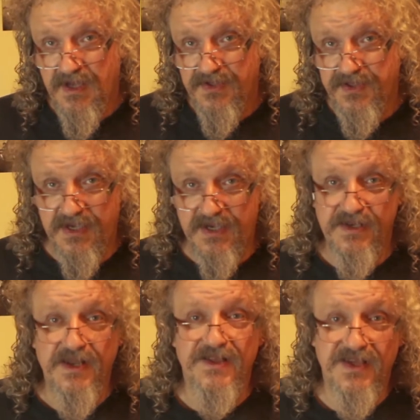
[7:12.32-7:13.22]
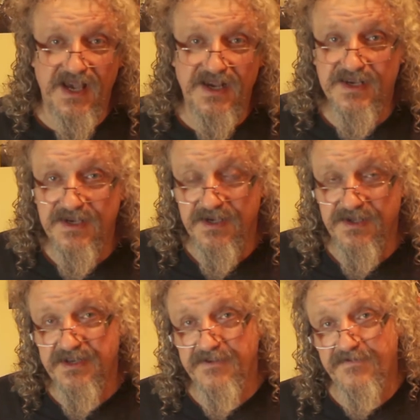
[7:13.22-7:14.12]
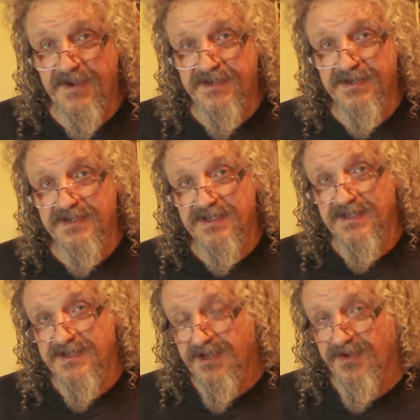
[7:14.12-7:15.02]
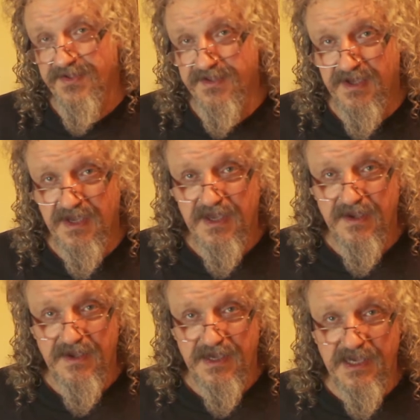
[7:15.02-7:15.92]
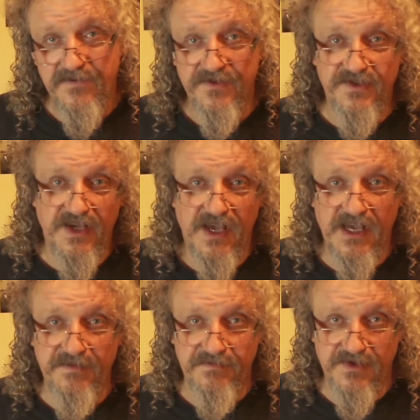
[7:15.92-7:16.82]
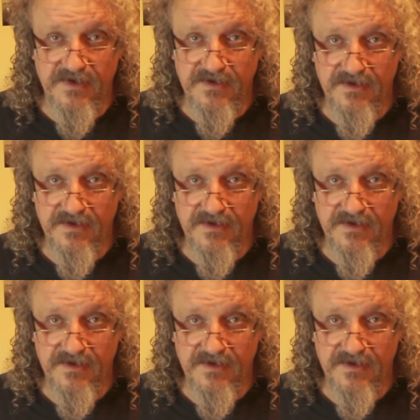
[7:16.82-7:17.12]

they can attack and defend on even terms